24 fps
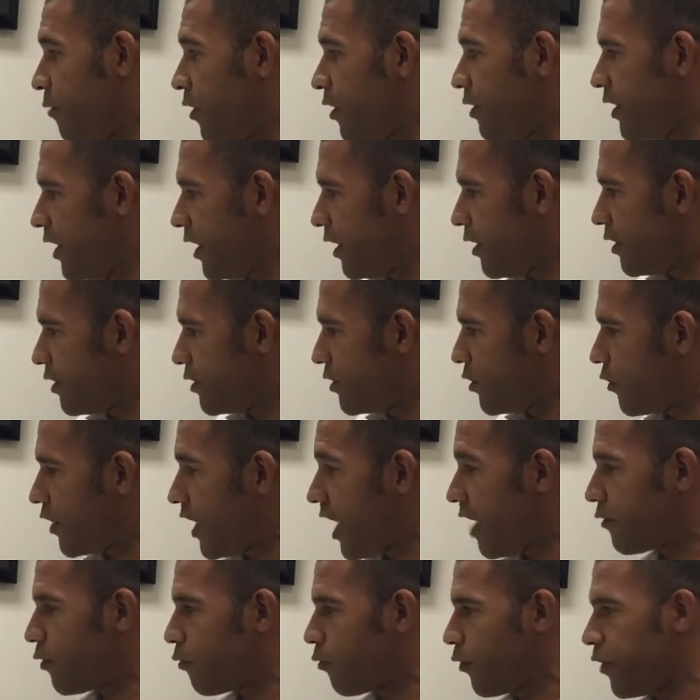The leaders don't
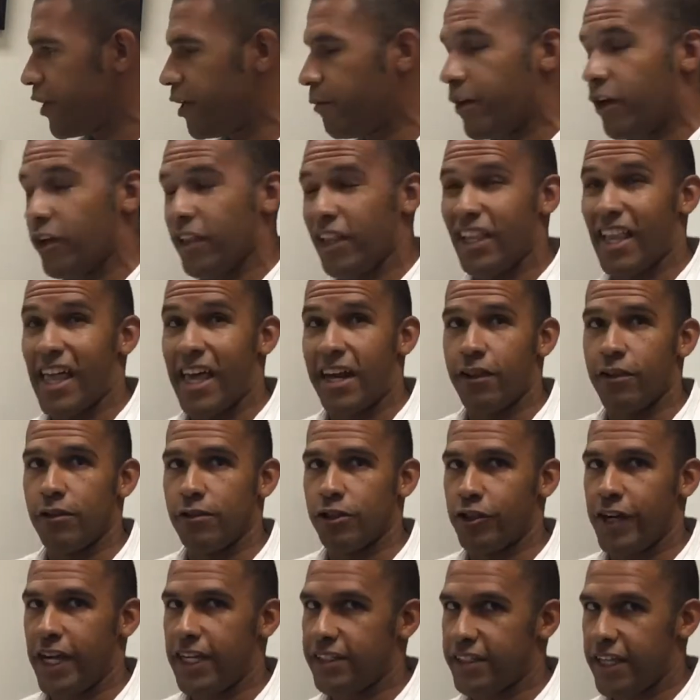have to worry about a lot of those
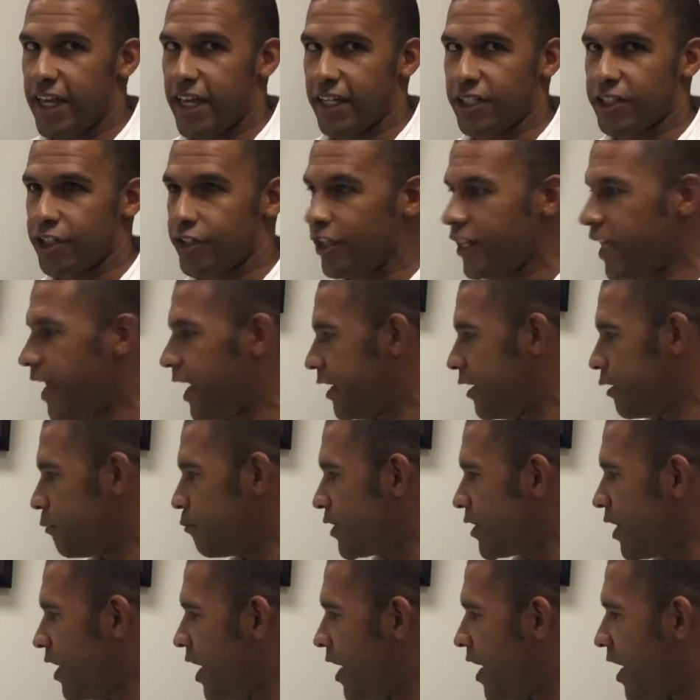transactional
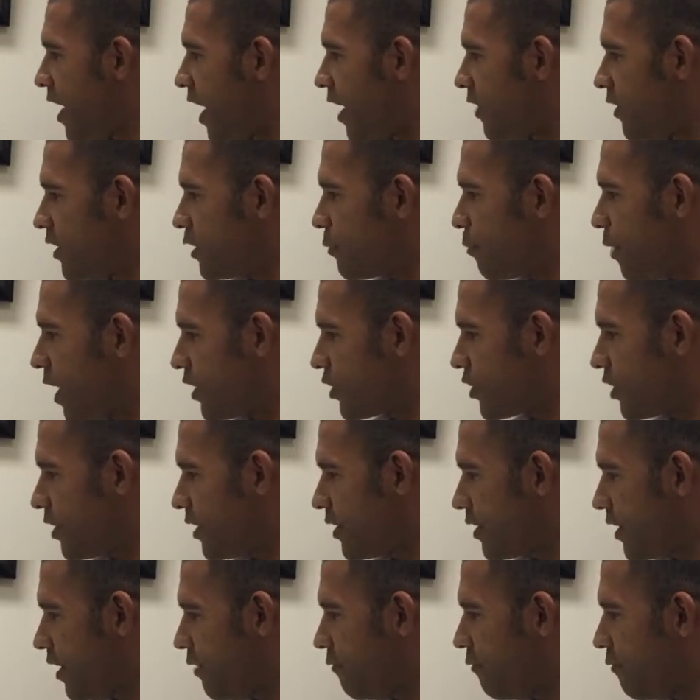items, and the
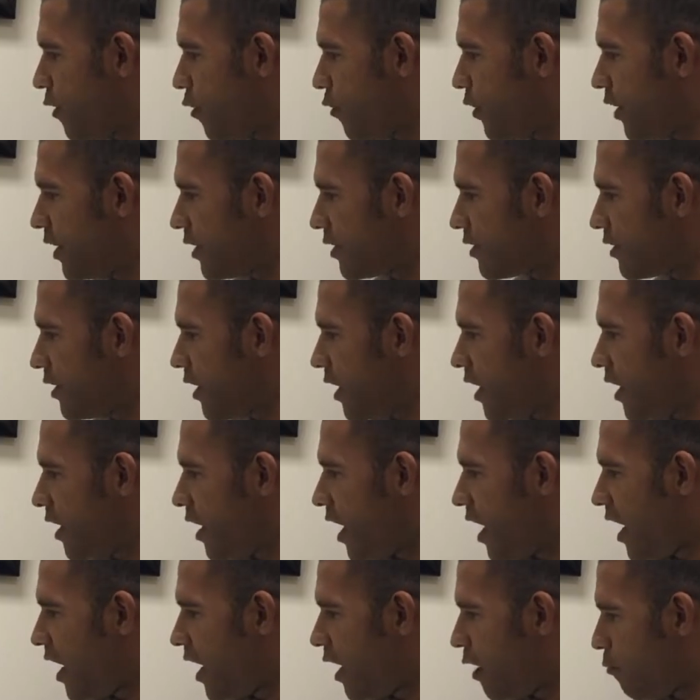specialists can focus
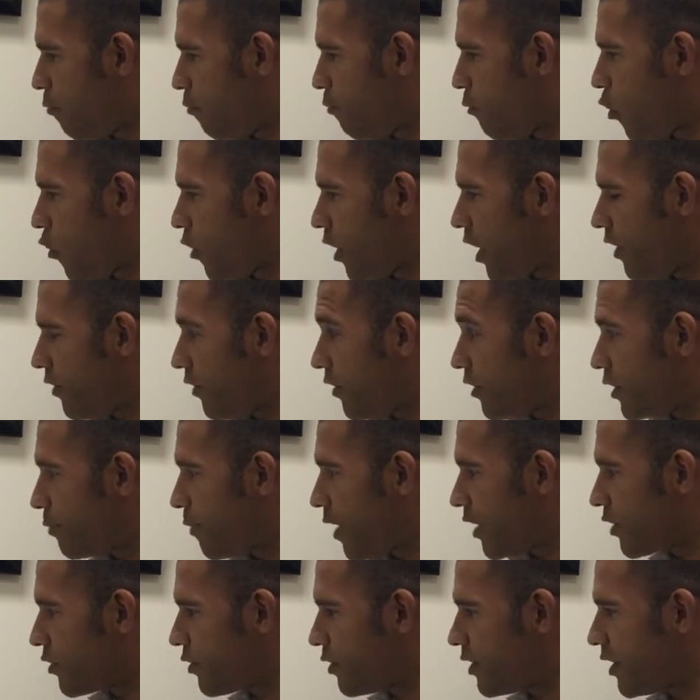more on their
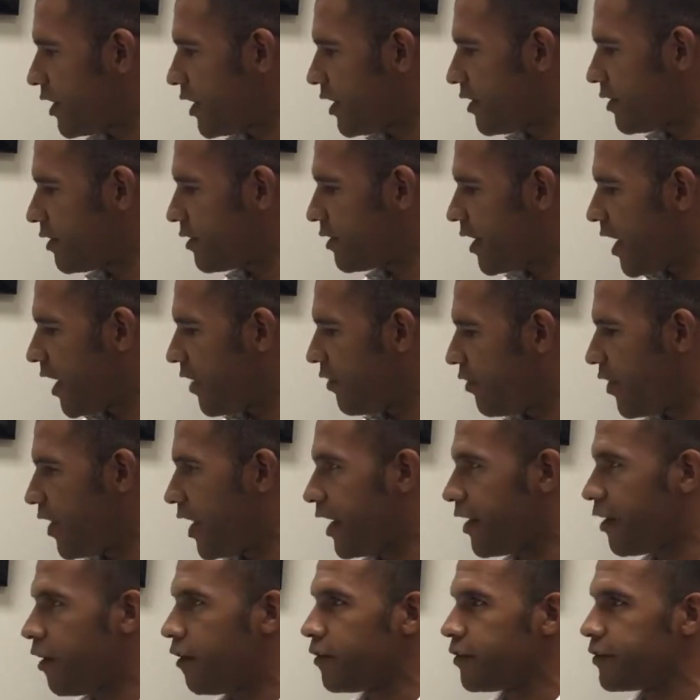specialties and
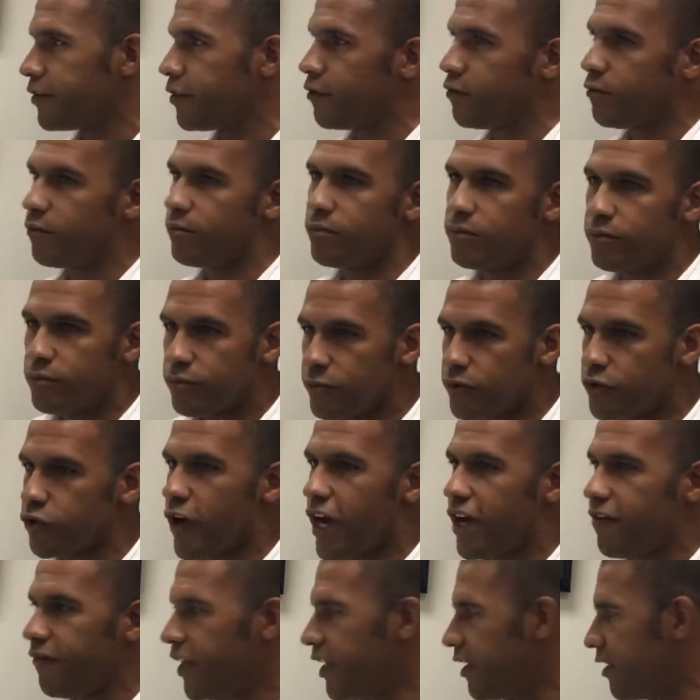then also
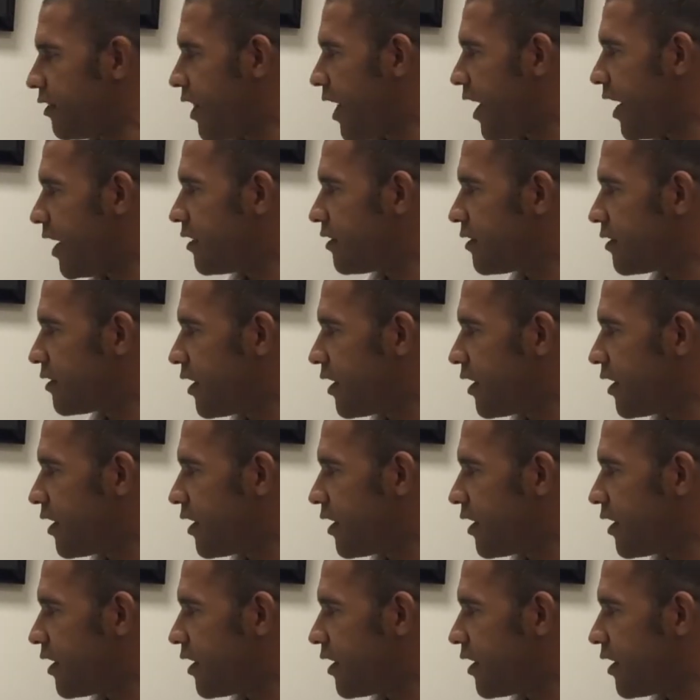driving that.